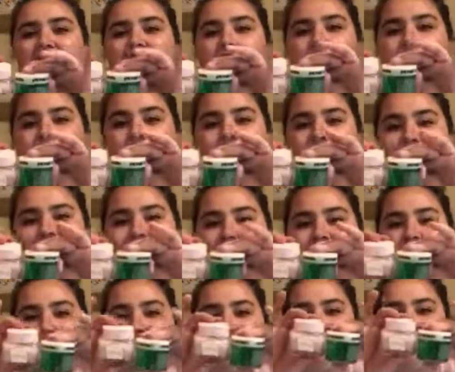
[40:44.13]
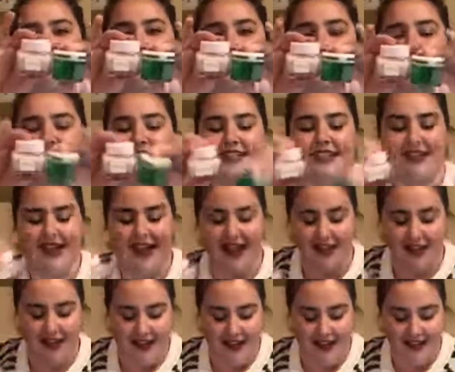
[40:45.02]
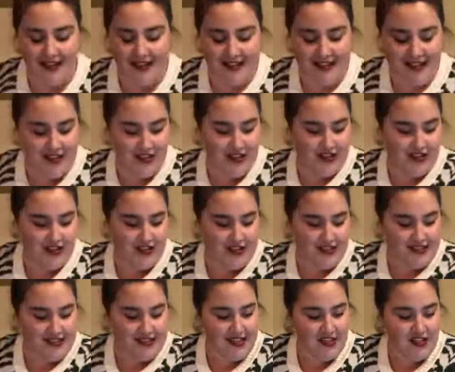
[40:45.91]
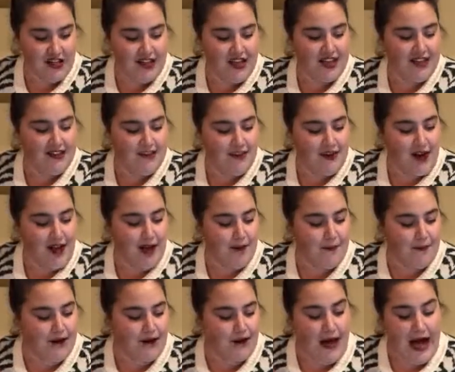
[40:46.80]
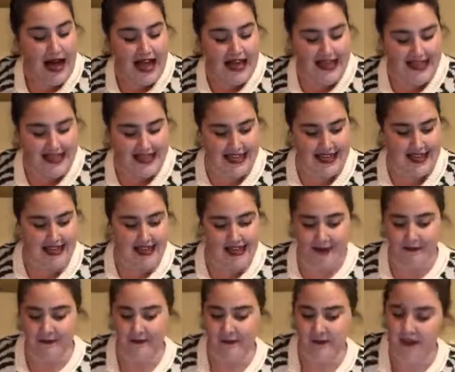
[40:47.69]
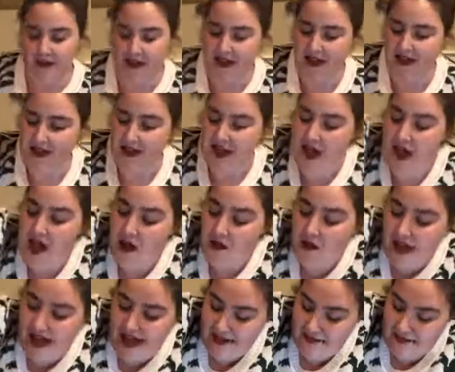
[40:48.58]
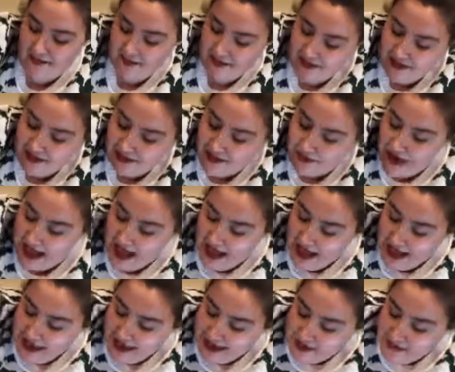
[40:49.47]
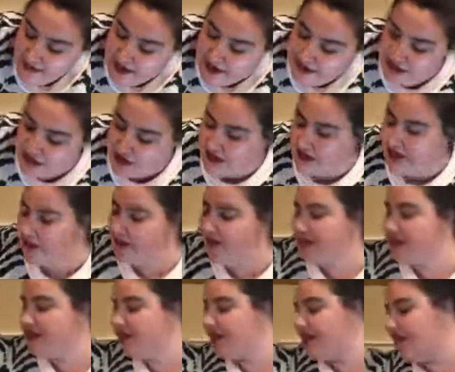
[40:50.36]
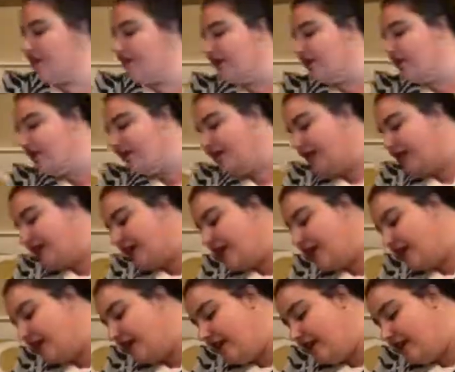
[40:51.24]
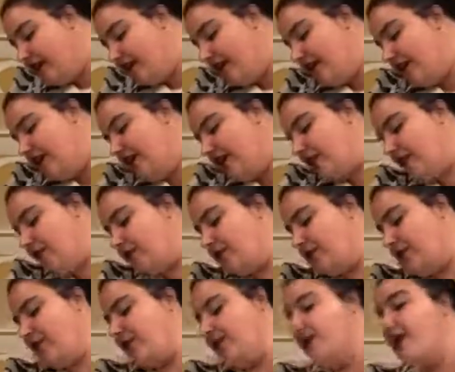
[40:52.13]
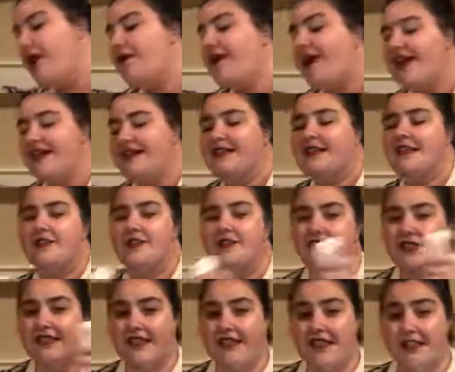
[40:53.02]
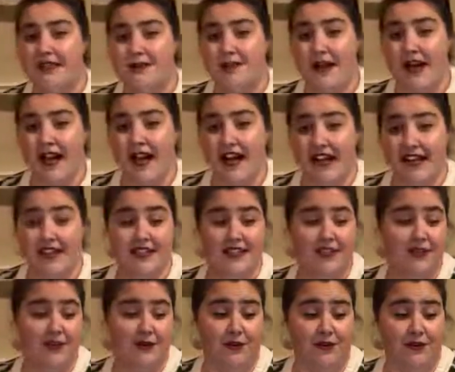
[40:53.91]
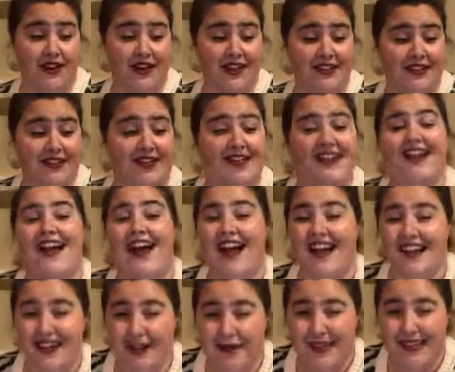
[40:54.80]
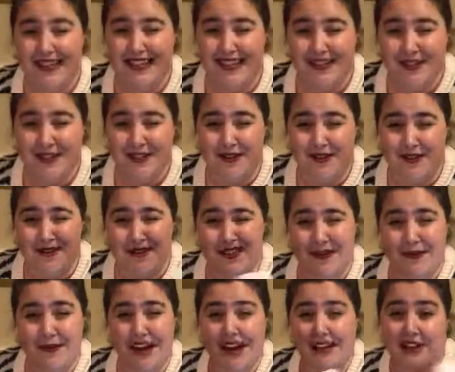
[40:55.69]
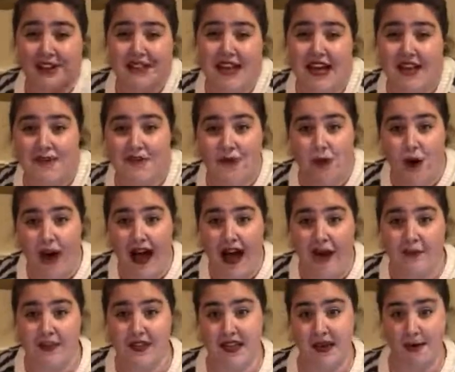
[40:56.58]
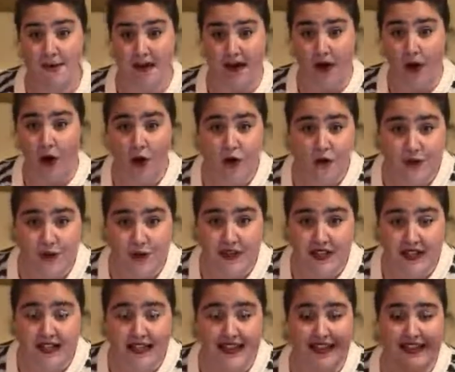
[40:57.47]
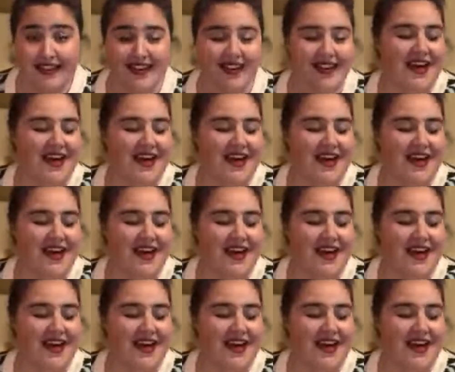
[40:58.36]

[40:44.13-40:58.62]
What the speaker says: right? Like pink and green together is such a killer combo, I think. Okay, so I'm just going to go through. Okay, so this is my deodorant. I know it sounds goofy, but I just kind of grabbed like my whole routine.